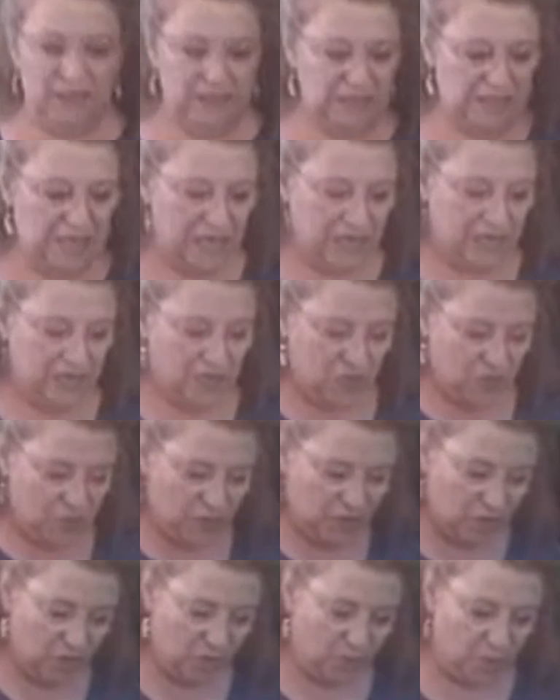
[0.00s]
outside
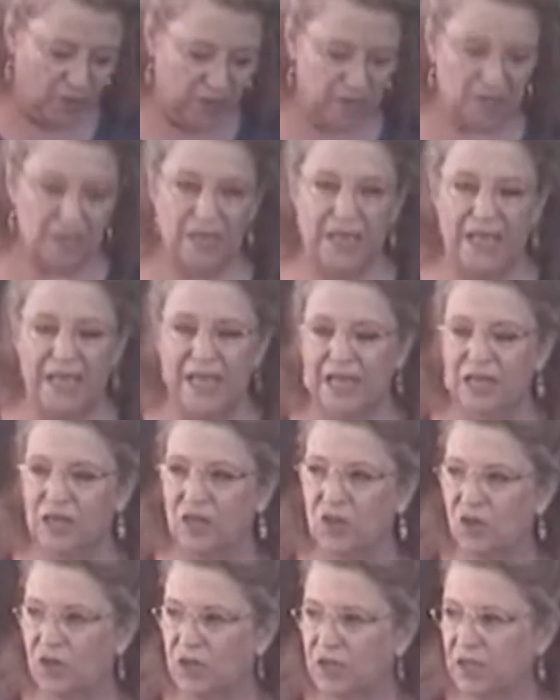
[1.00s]
during your break
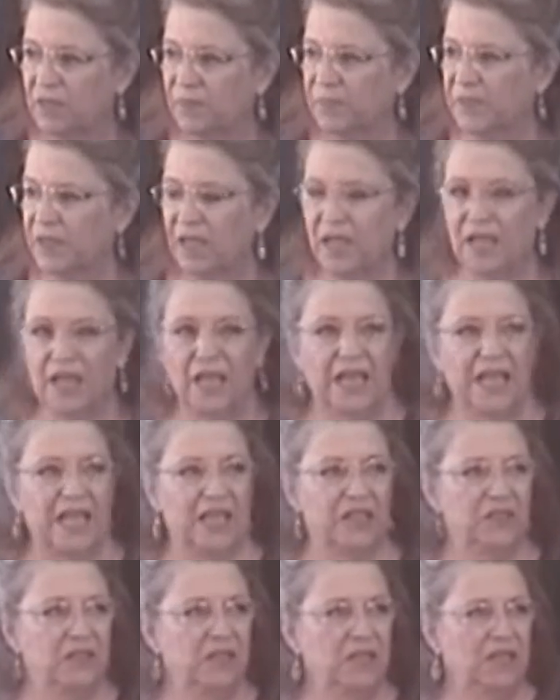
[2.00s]
and look
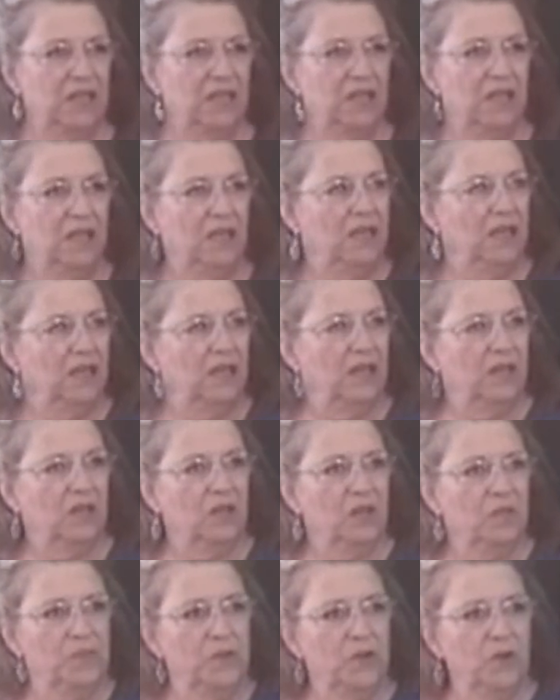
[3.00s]
at the
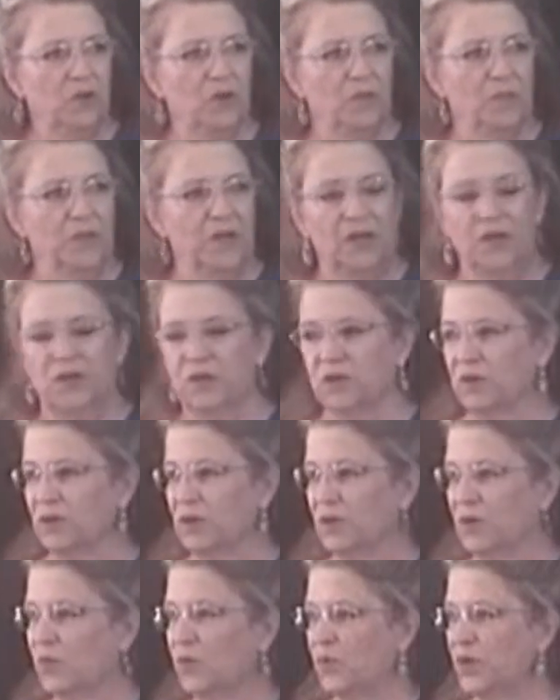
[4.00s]
computer
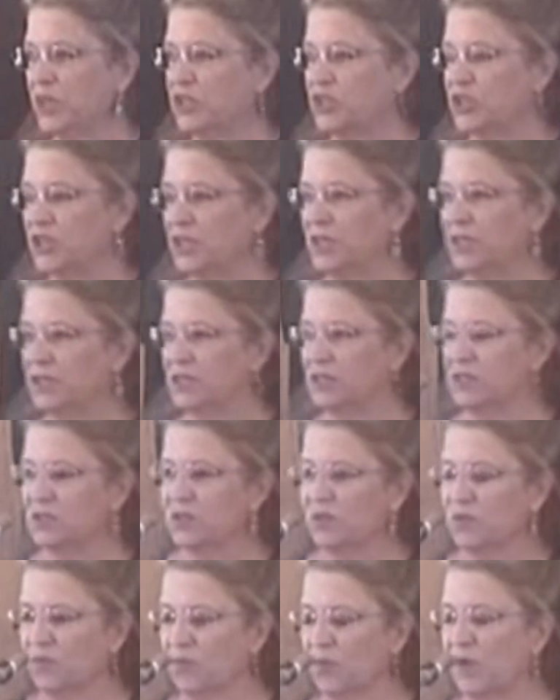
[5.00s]
monitor, which
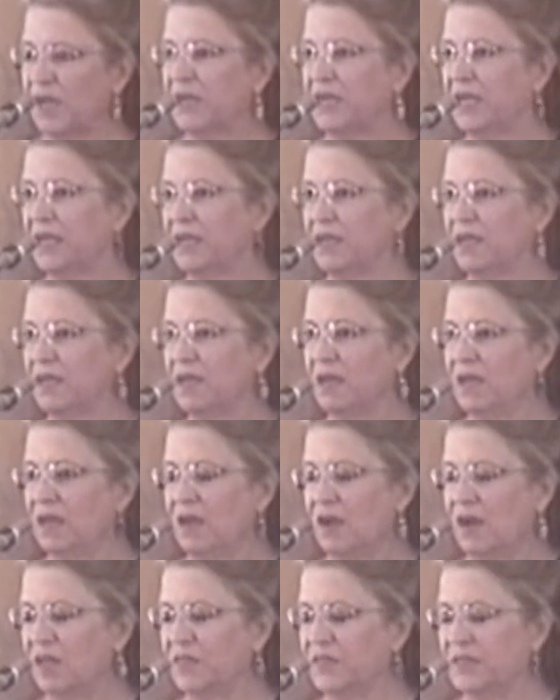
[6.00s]
is running
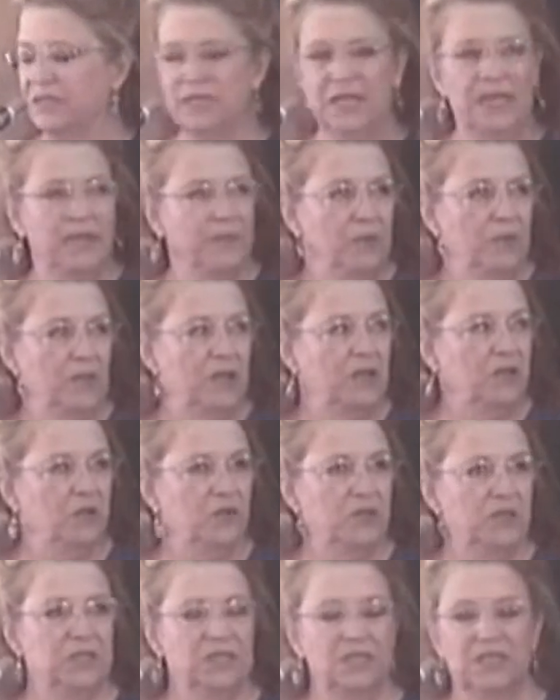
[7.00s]
on the table
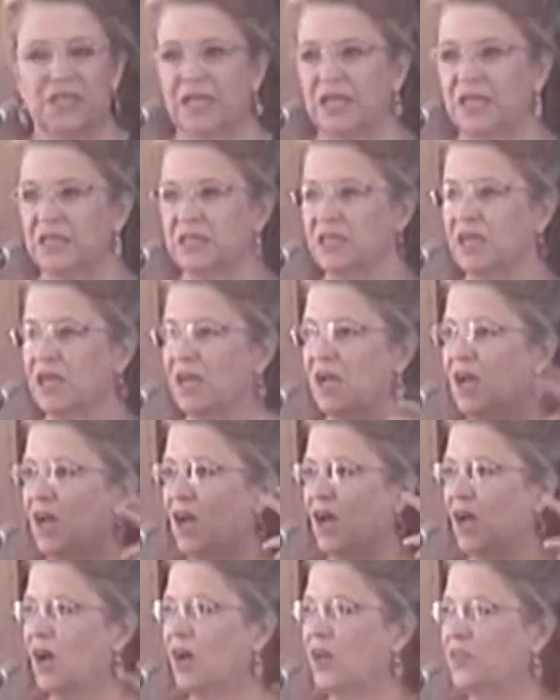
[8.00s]
under this tent,
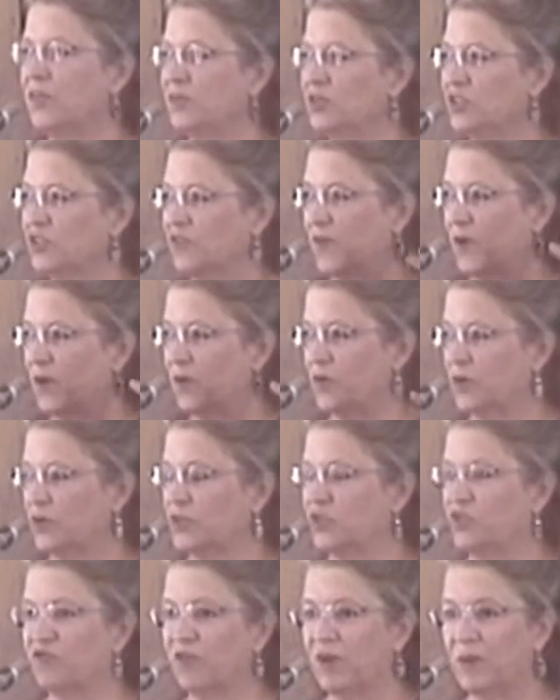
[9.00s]
all those
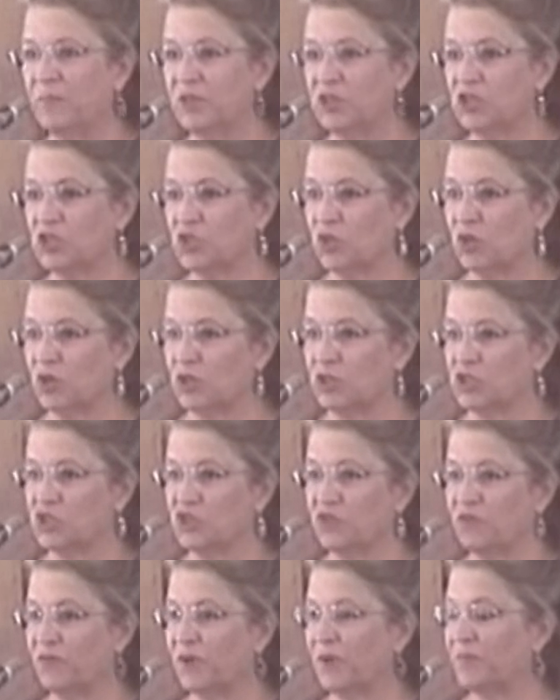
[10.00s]
photos from the
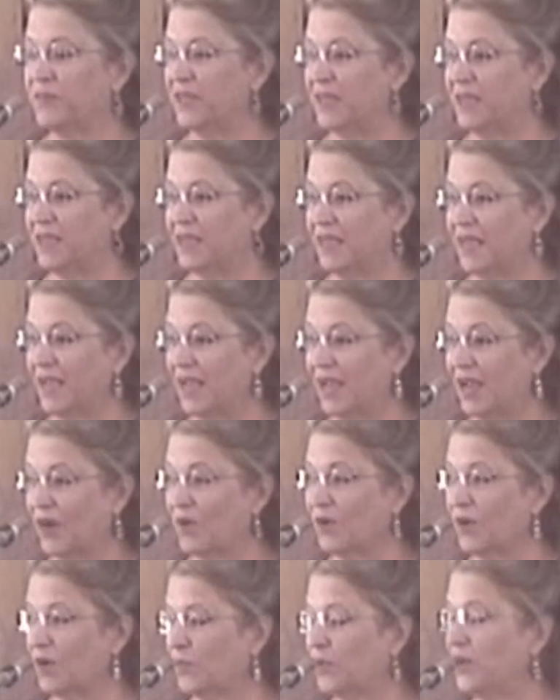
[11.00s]
church, from the
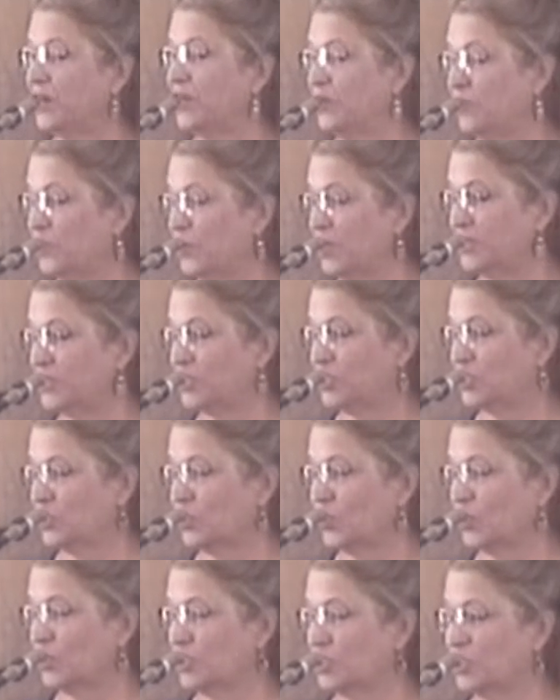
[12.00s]
era when it was a
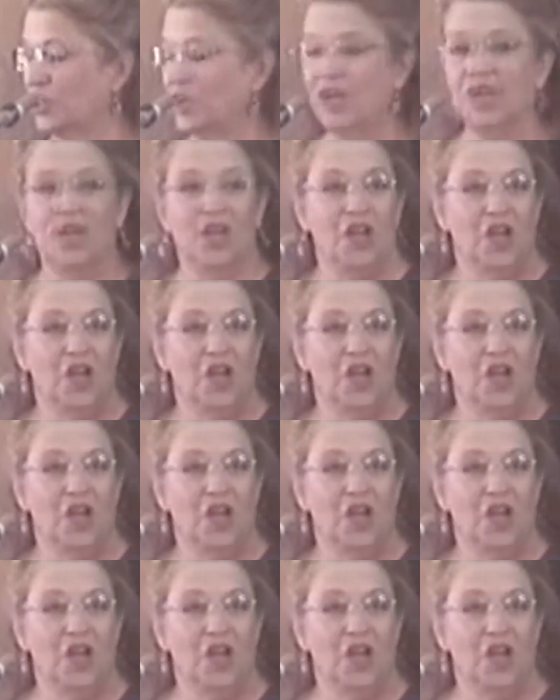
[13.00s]
church,